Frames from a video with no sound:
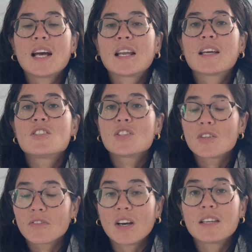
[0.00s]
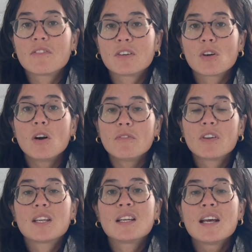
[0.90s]
and I do finally feel
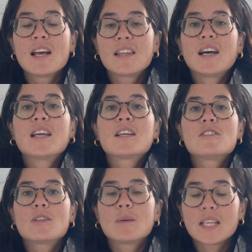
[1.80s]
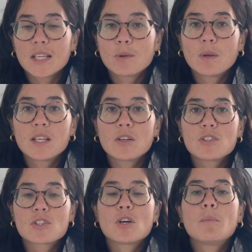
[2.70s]
confident that I can do an equally good
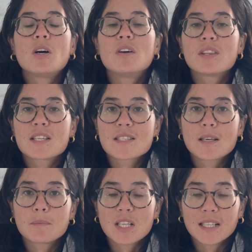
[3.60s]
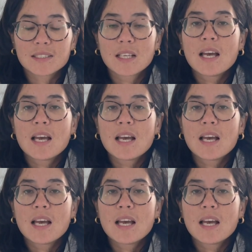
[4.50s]
job on this subject.